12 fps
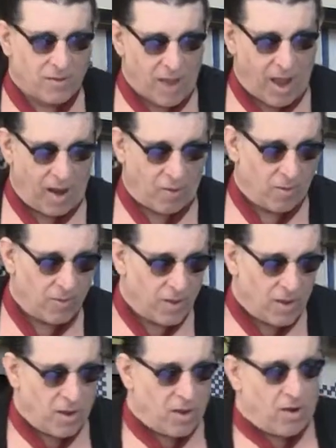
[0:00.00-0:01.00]
Now,
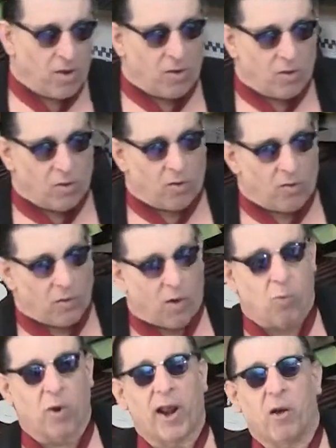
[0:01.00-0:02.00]

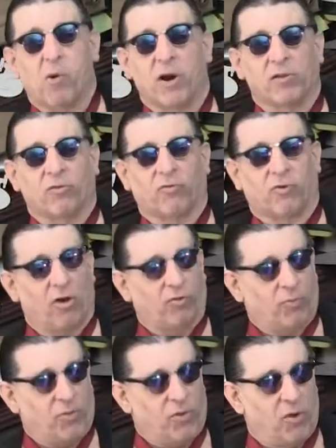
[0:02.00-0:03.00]
what I want to
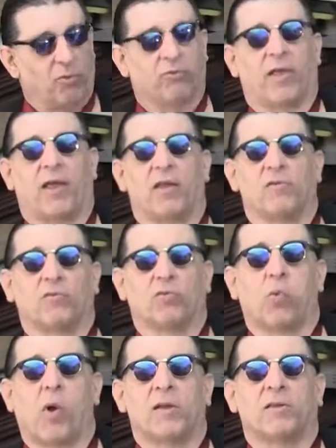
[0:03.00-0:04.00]
discuss with you is that in
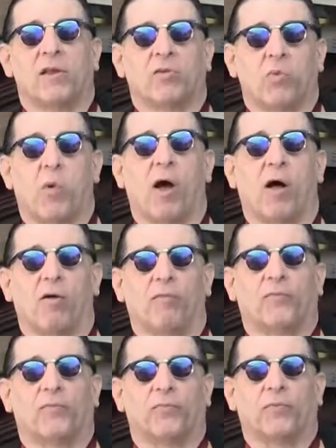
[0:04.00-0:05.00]

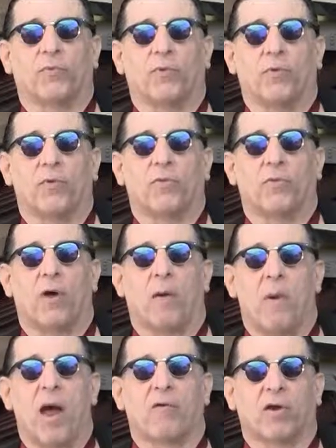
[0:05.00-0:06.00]
2012,
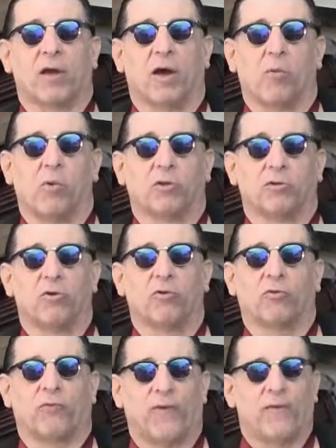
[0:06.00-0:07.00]
America will
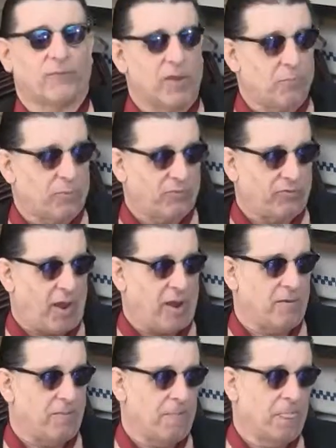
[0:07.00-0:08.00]
lose
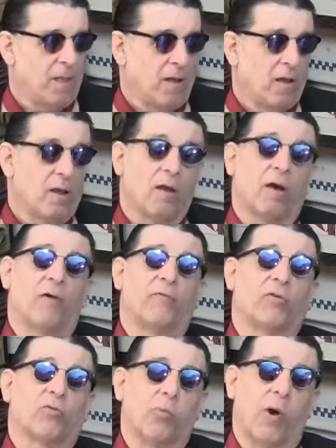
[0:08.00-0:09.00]
50% of
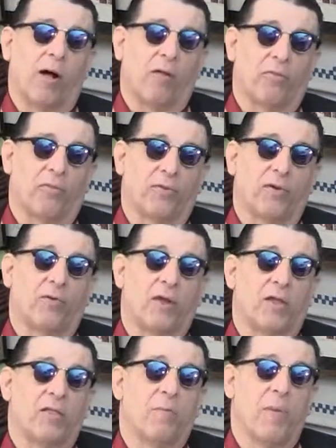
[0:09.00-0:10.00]
its wealth
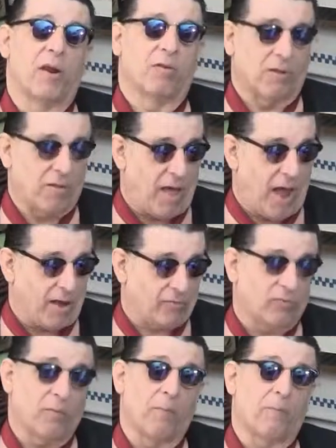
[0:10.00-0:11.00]
in the middle
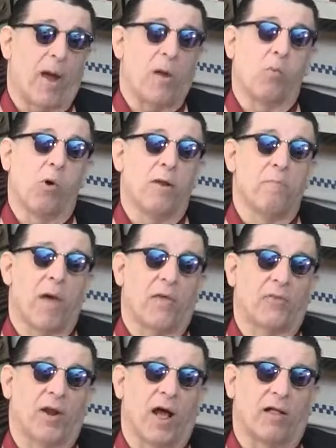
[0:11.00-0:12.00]
class by one
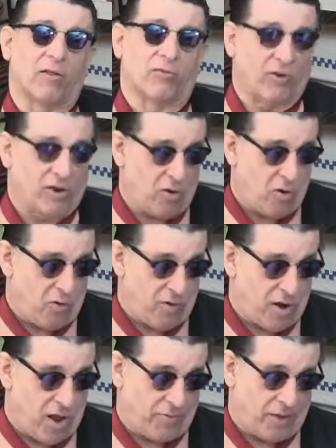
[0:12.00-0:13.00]
methodology or
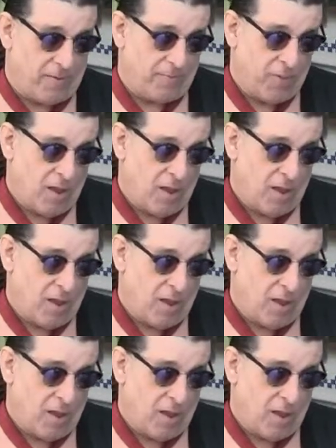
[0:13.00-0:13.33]
another.